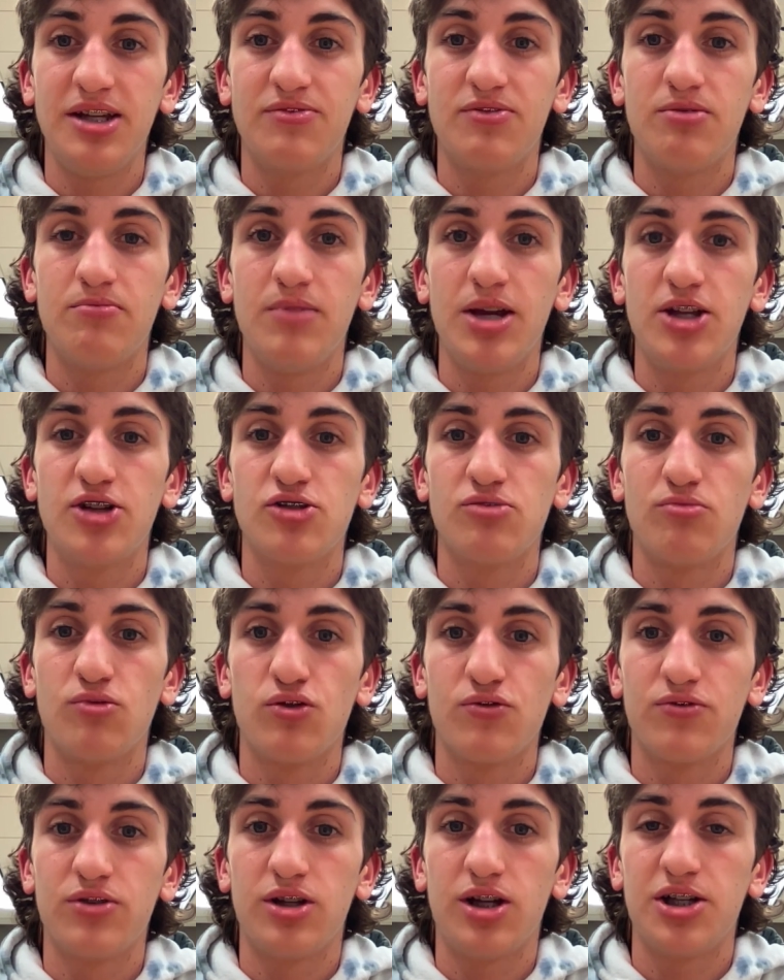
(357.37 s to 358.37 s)
of the major
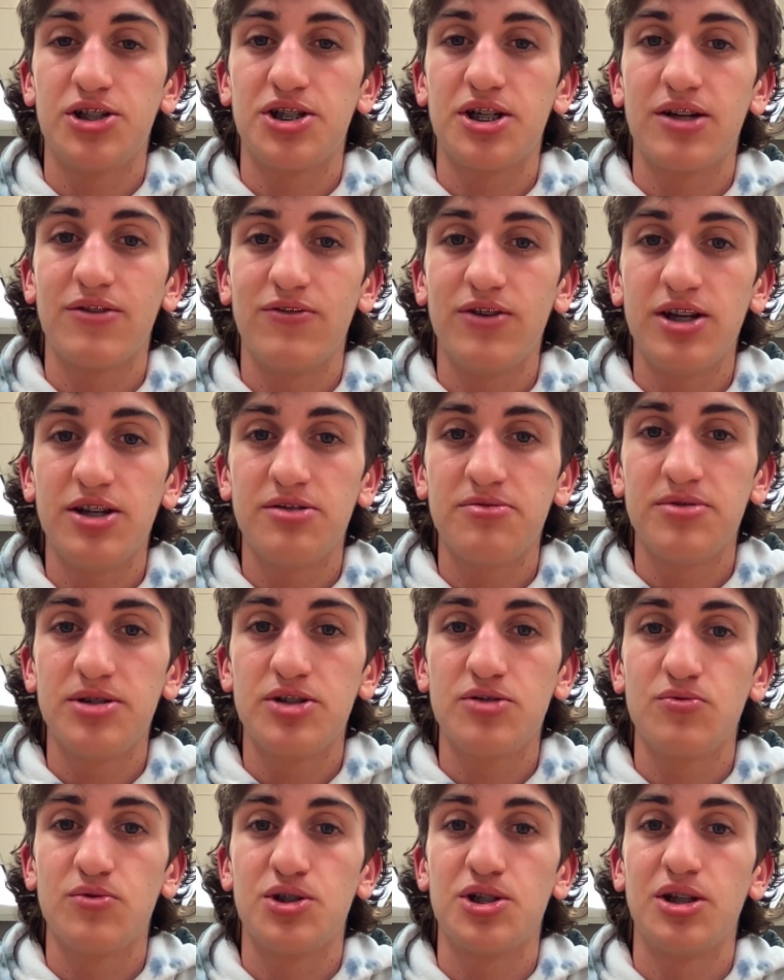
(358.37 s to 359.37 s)
morphologic
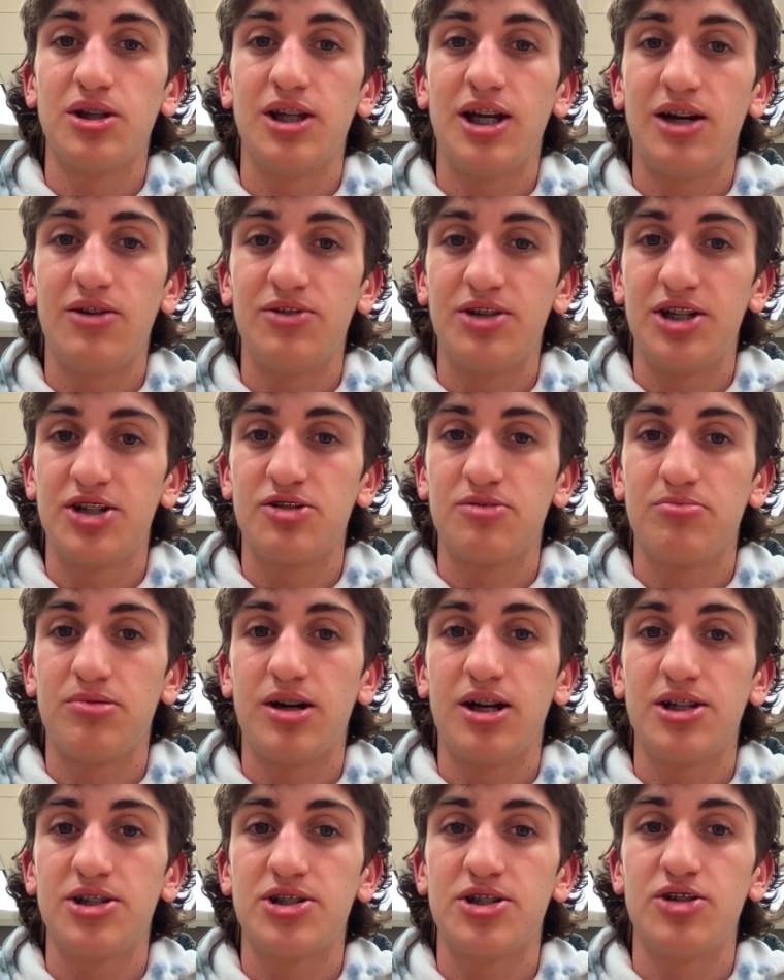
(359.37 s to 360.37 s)
advancements which allowed
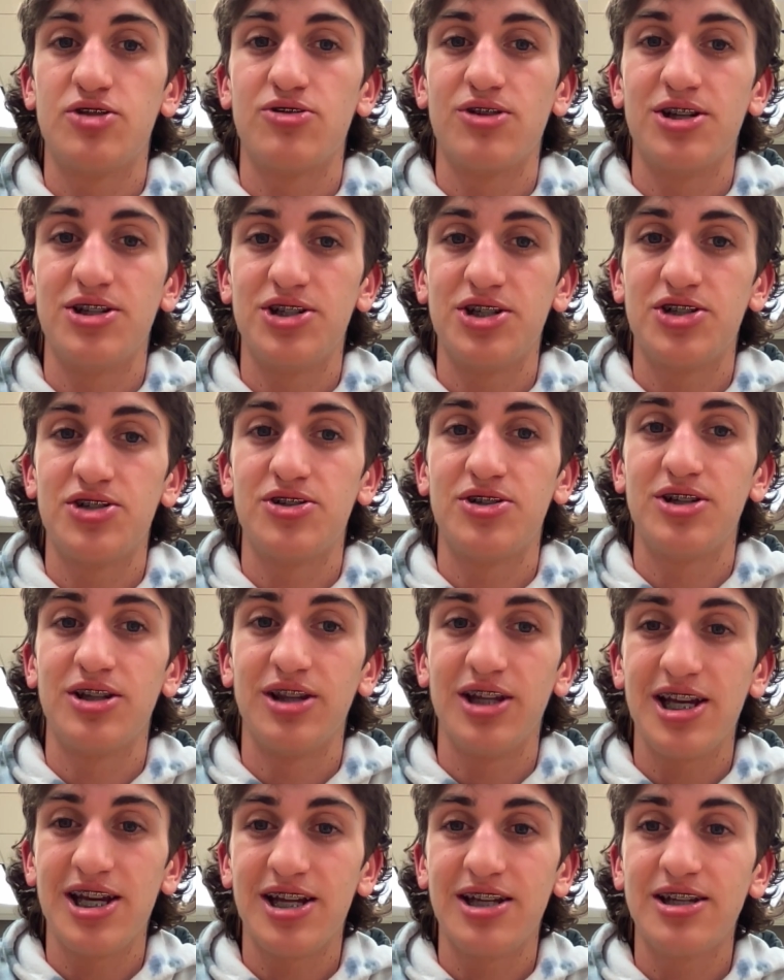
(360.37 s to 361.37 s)
tetrapods to transition to
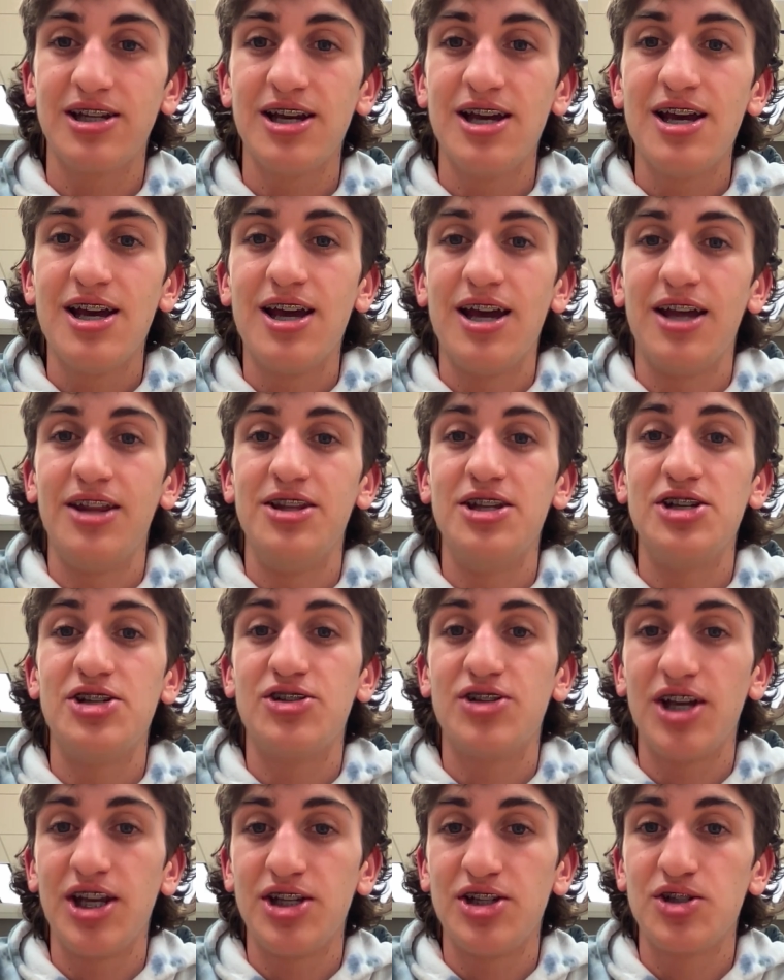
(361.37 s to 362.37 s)
land, and these
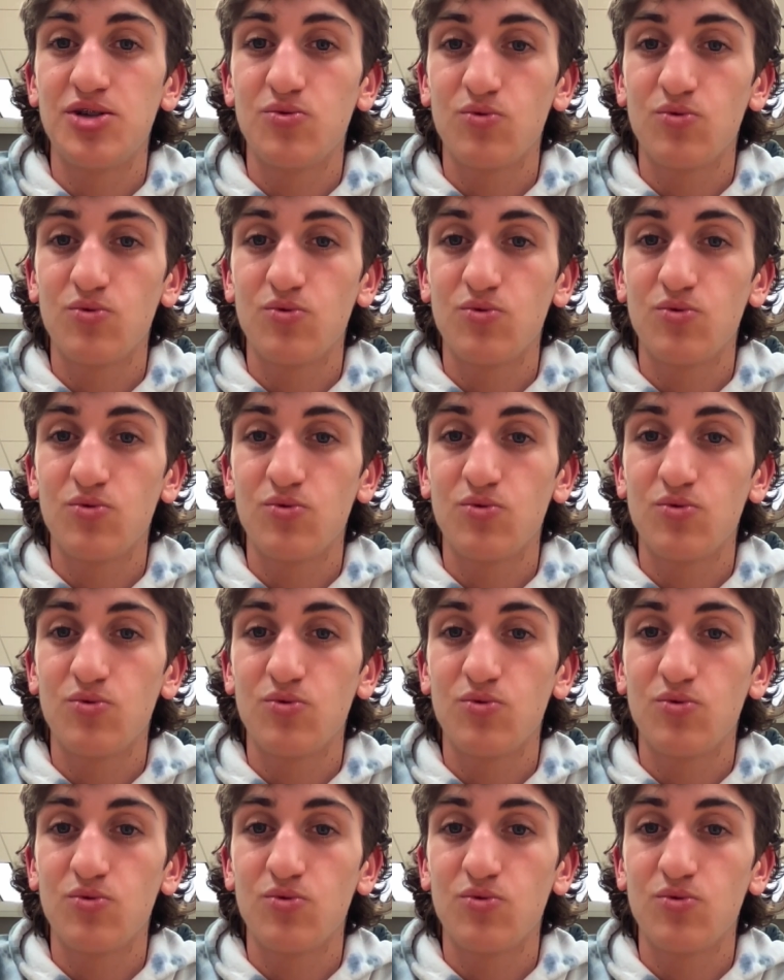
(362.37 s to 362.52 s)
changes